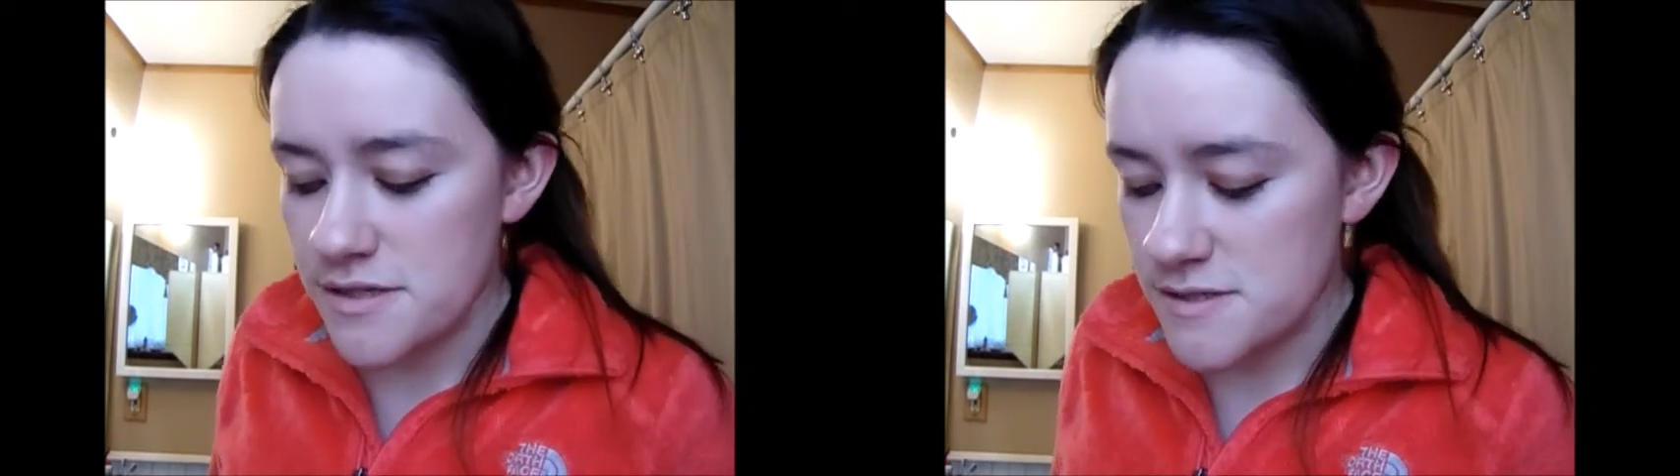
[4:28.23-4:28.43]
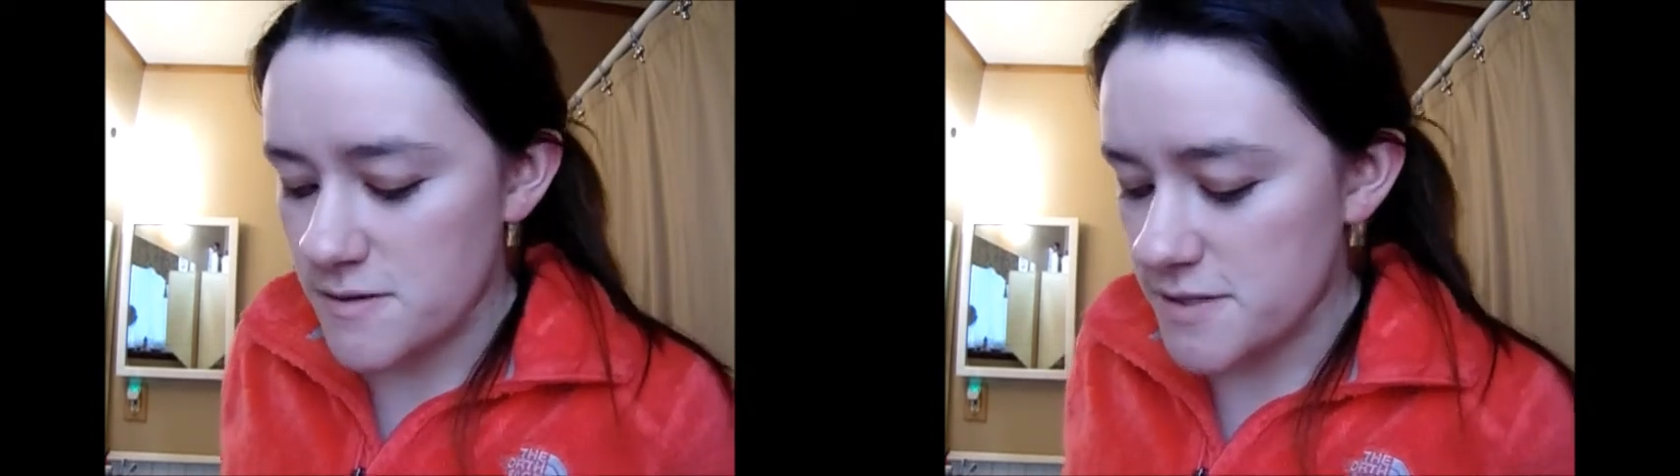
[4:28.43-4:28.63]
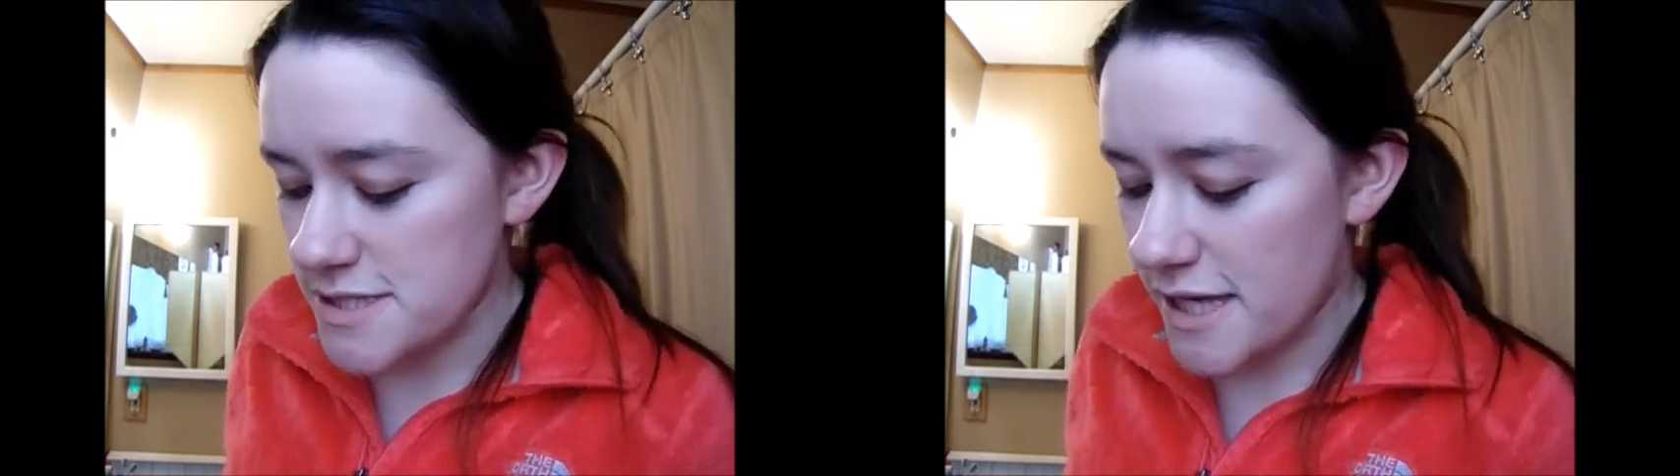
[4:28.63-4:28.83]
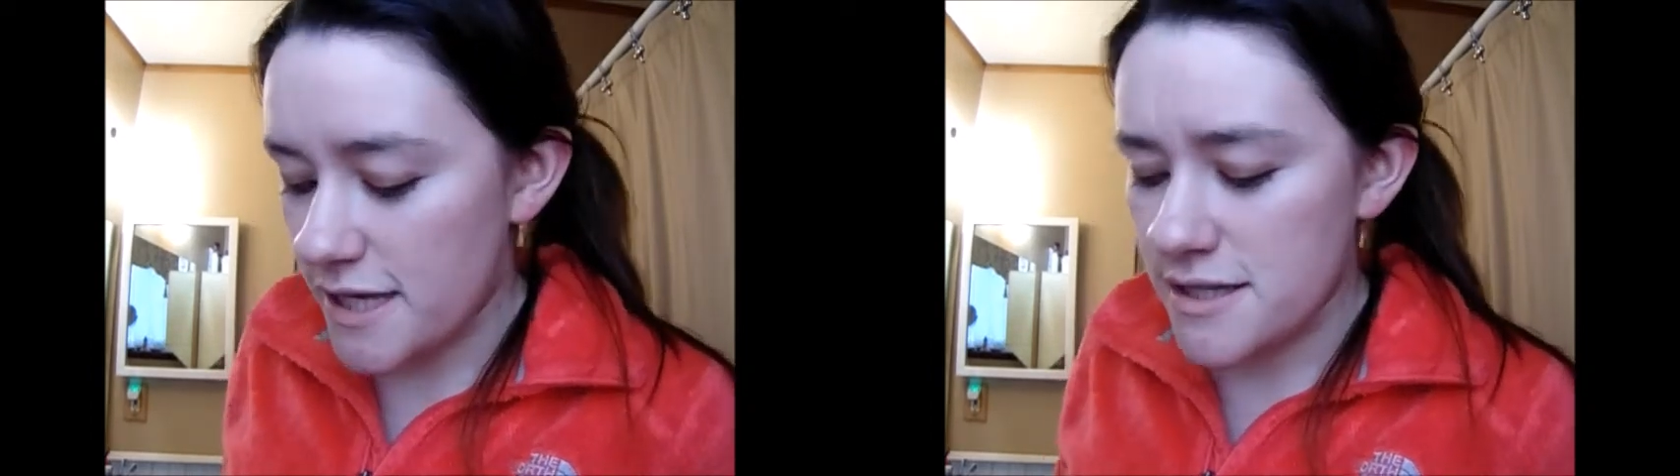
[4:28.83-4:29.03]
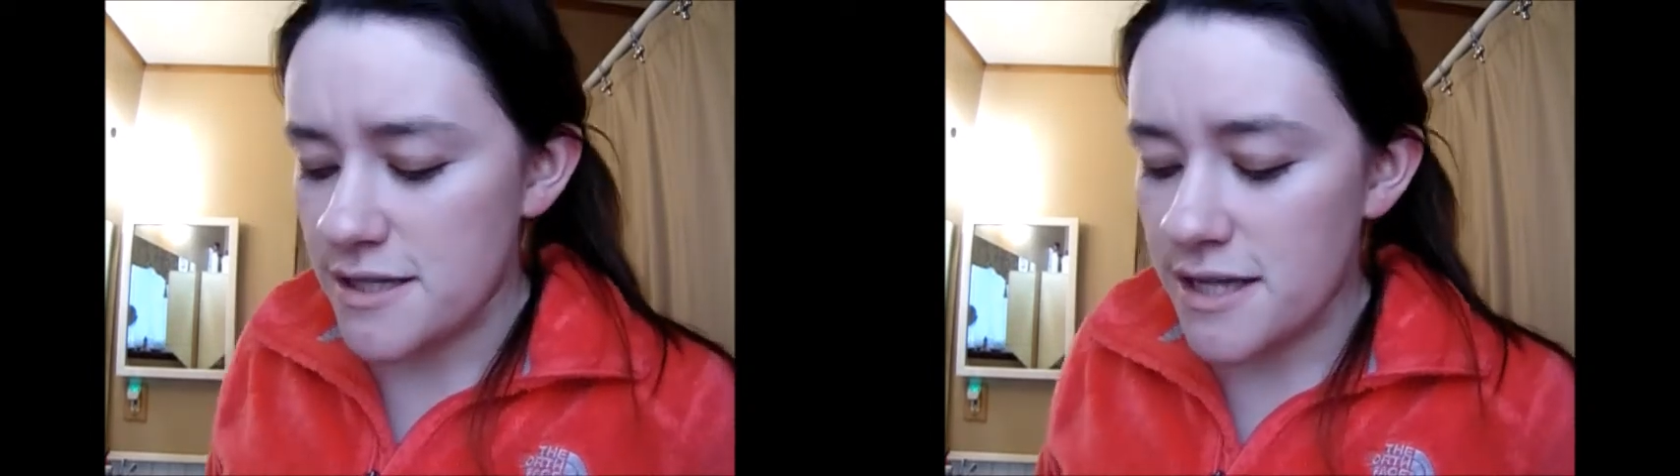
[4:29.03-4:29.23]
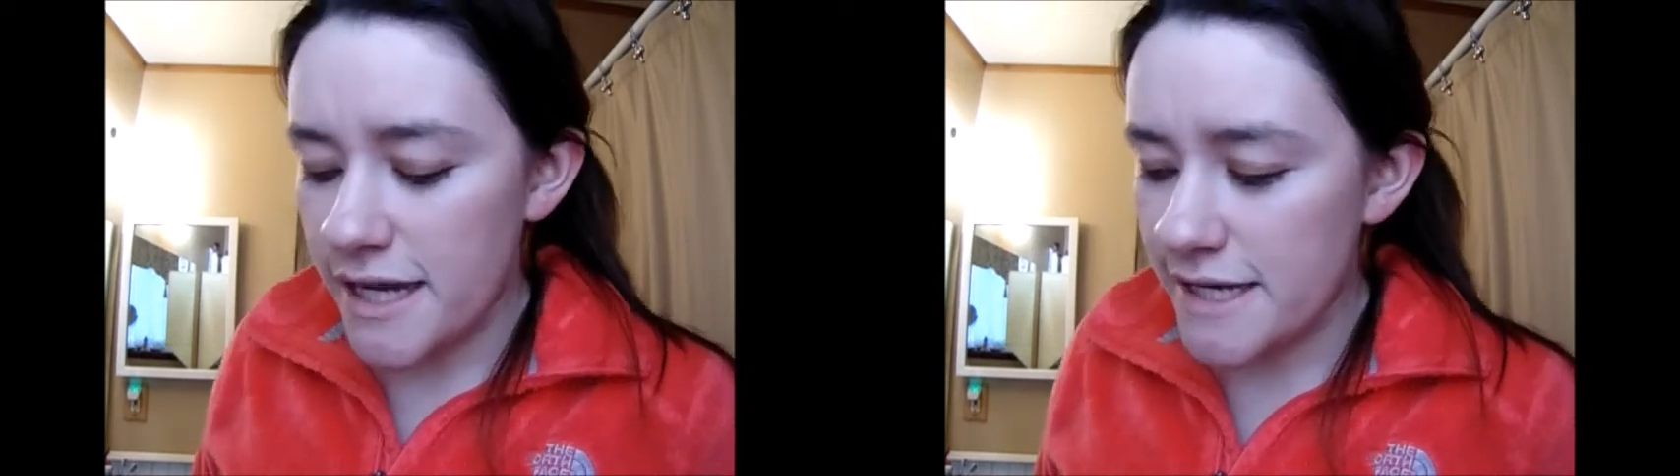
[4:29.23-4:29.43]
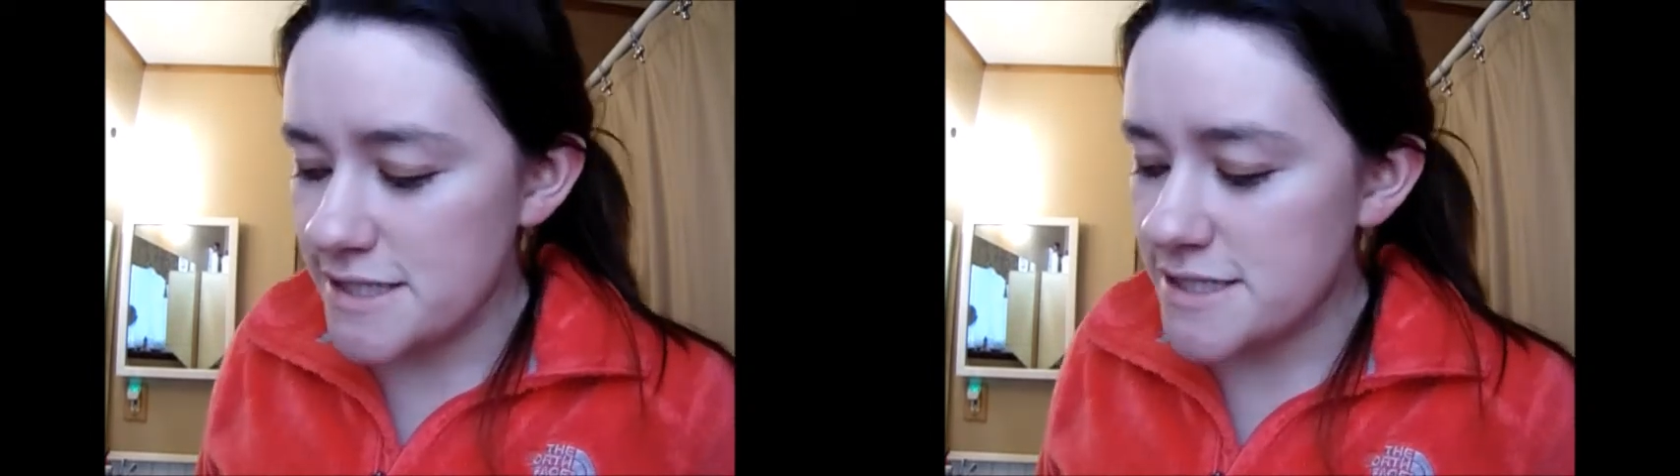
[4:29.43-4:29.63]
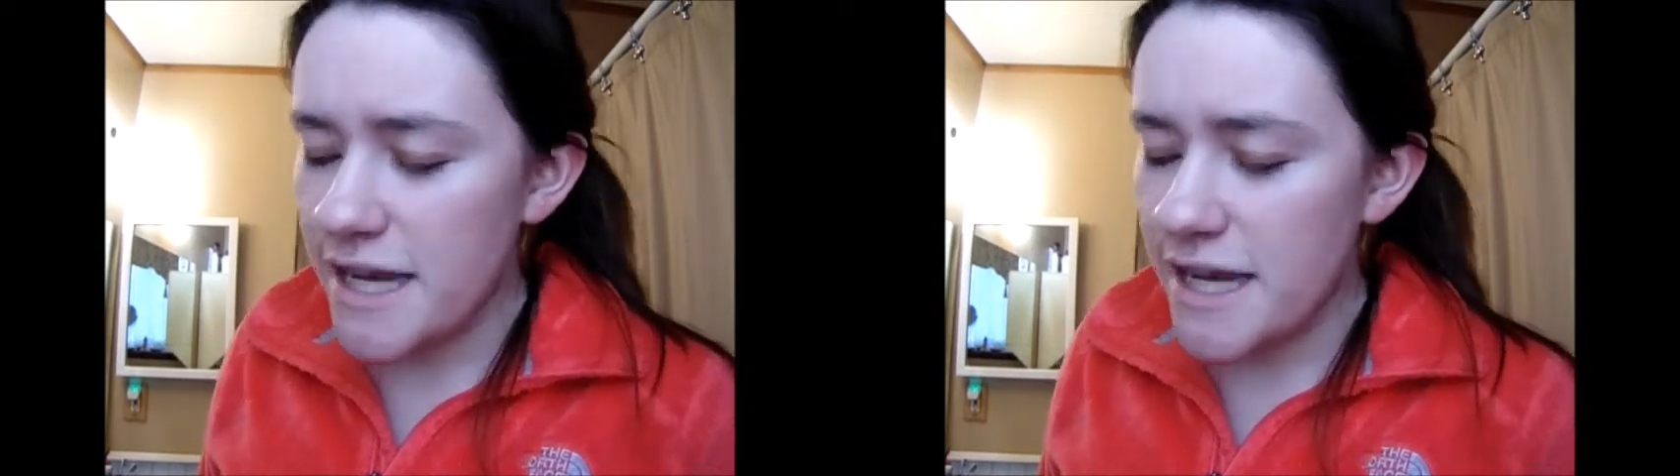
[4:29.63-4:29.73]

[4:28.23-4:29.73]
So it's like light